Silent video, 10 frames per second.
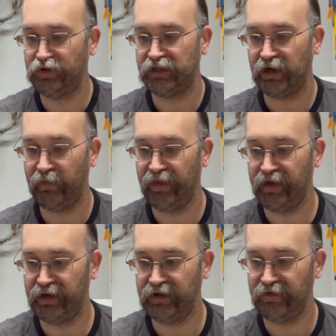some of
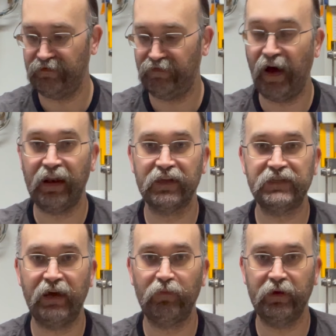the final
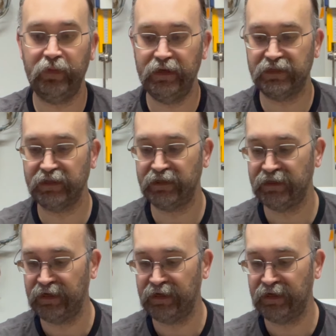assembly pieces.